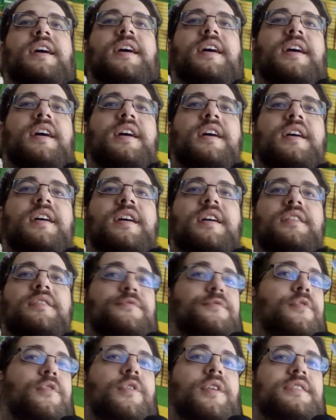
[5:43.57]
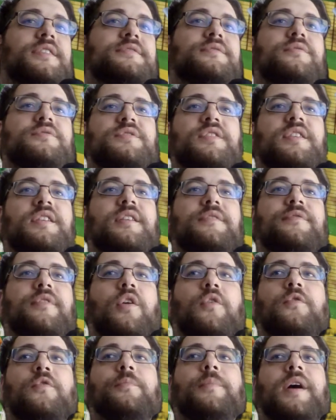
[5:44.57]
And fall is logically
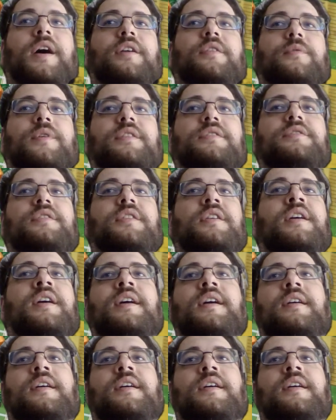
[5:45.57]
followed by the winter,